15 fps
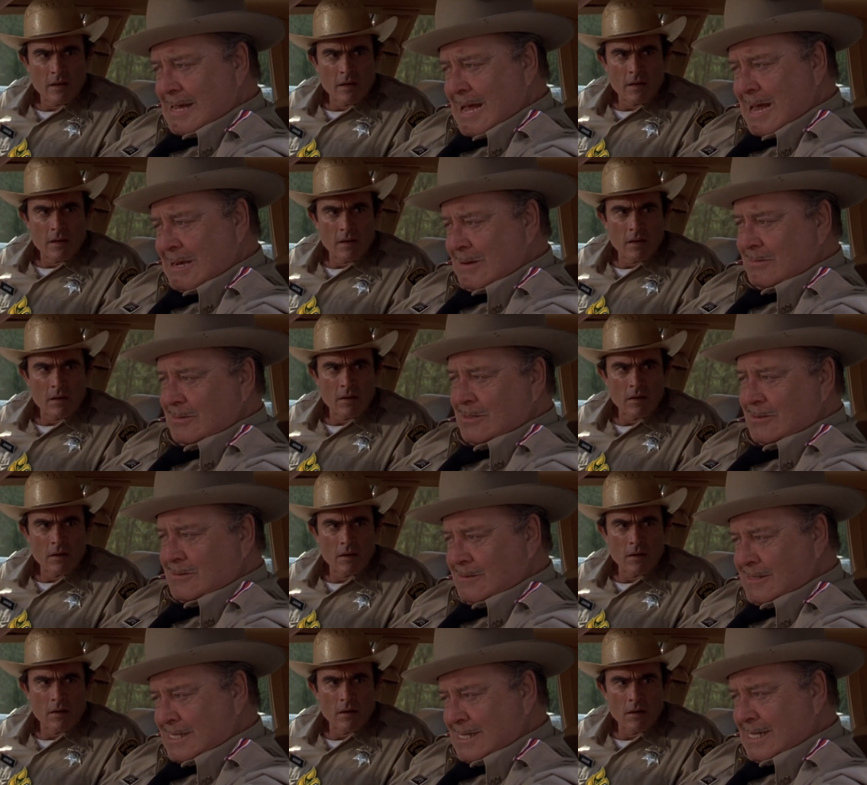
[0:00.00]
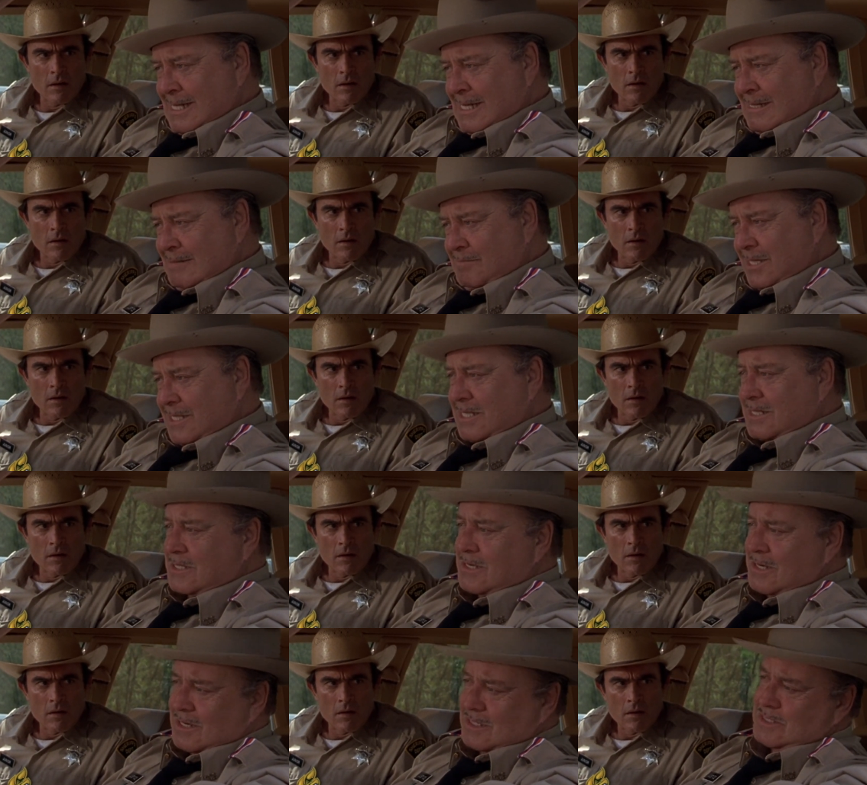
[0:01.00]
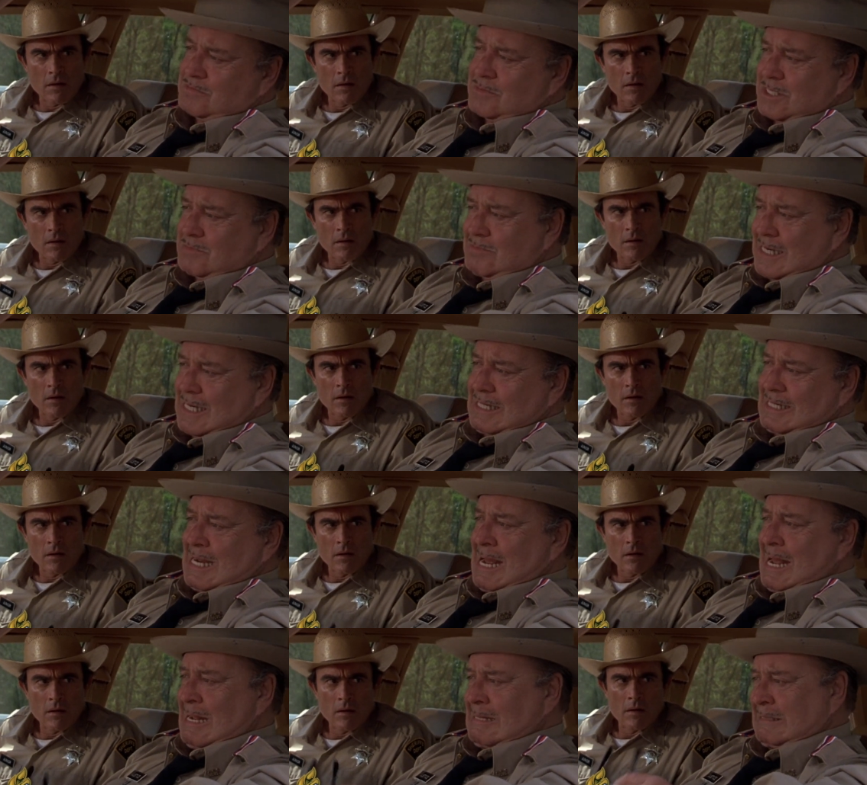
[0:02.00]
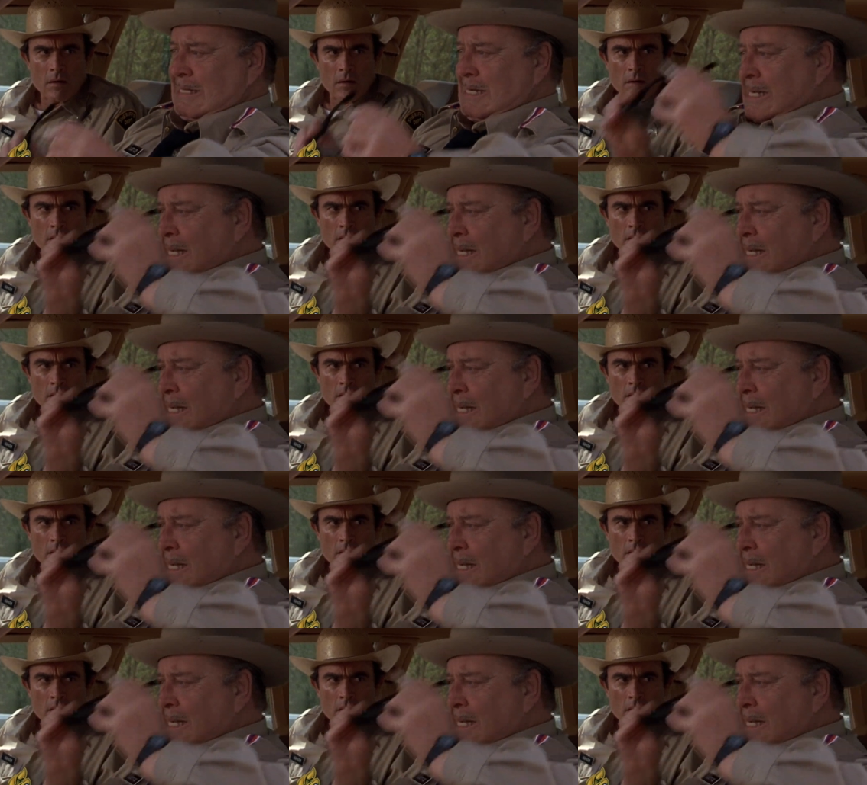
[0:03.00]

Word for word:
Speaker 1: I don't know, but the circus must be in town.